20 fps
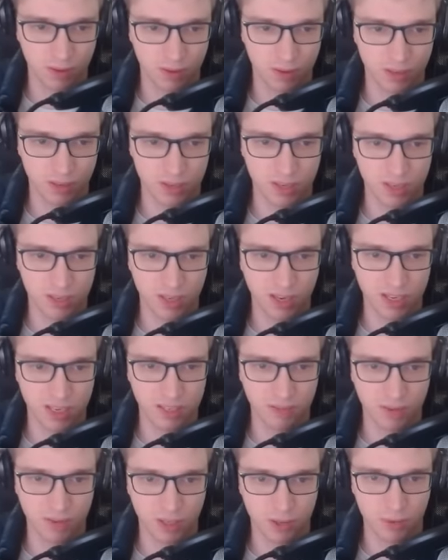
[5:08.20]
This is an
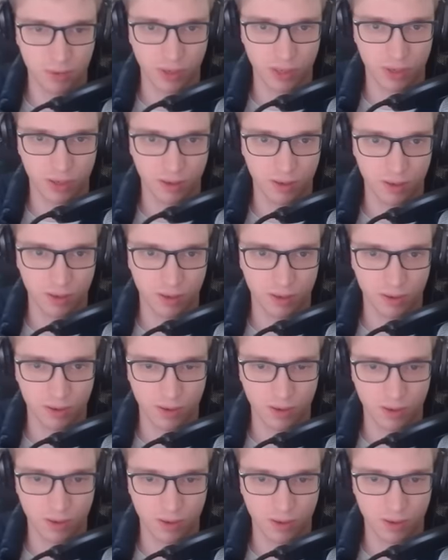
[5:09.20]
easy victory.
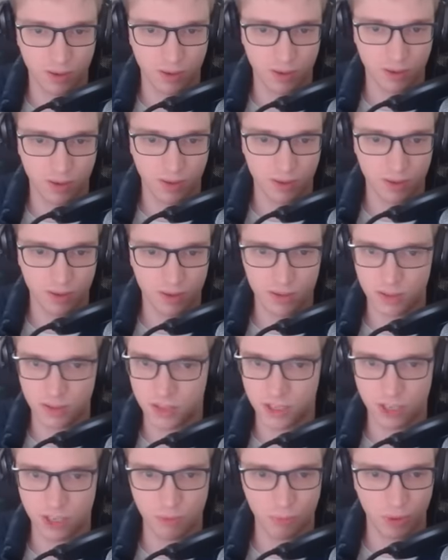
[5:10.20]
This is
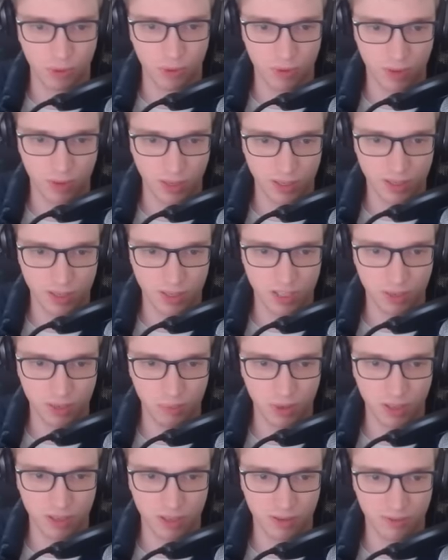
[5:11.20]
simple. It's a
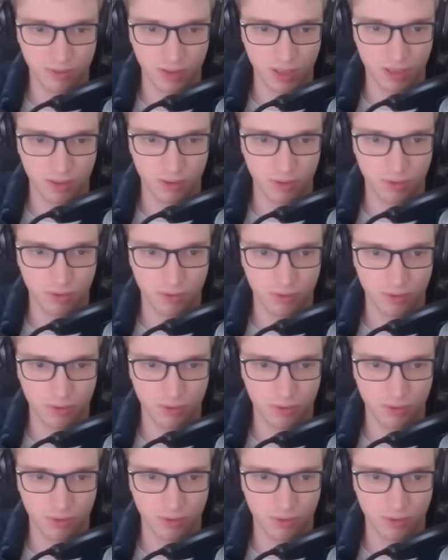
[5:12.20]
simple and effective